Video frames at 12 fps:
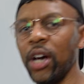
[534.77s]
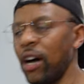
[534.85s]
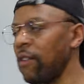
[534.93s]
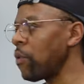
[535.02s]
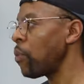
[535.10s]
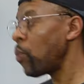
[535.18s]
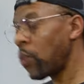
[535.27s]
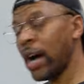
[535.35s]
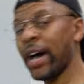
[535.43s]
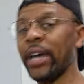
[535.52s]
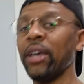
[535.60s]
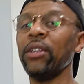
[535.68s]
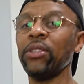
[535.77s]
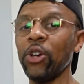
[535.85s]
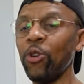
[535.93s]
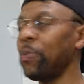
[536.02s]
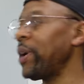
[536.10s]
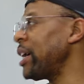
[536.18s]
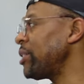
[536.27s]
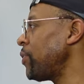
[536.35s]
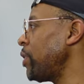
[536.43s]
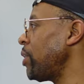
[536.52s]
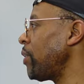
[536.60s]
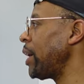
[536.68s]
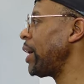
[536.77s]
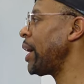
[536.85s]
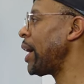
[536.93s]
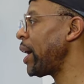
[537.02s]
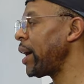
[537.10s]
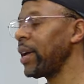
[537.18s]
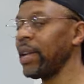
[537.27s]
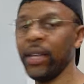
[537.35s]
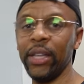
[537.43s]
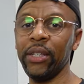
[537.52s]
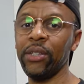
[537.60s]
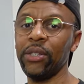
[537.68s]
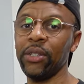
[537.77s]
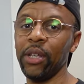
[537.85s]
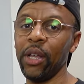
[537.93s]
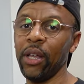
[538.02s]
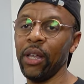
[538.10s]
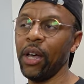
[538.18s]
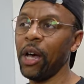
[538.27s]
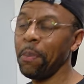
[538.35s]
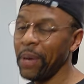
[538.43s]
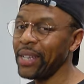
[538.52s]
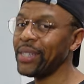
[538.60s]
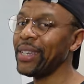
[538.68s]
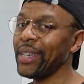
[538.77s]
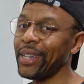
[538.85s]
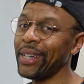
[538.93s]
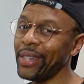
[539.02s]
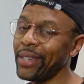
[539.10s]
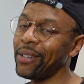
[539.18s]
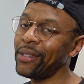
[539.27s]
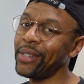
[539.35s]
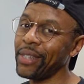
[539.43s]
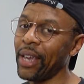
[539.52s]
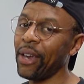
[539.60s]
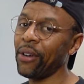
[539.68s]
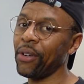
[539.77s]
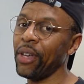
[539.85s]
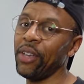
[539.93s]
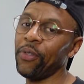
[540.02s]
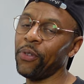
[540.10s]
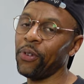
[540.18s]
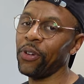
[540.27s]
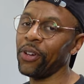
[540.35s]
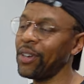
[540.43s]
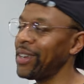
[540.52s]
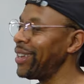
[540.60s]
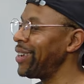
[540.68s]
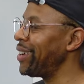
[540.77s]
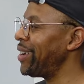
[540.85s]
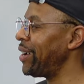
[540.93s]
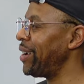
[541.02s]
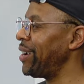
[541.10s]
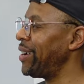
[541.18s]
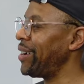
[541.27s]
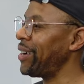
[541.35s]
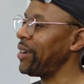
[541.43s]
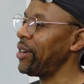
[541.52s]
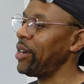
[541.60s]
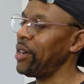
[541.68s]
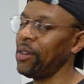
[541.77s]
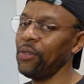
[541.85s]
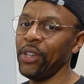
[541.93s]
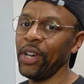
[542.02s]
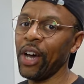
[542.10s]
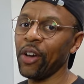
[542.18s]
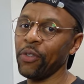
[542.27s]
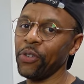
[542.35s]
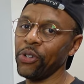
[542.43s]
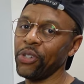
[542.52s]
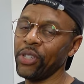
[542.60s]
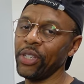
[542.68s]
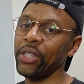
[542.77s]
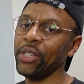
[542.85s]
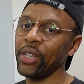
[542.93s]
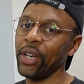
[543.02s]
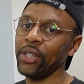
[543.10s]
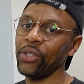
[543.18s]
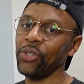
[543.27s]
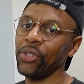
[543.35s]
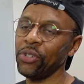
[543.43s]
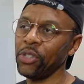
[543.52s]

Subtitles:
of why Topaz Video AI is amazing and a little scary for videographers and such.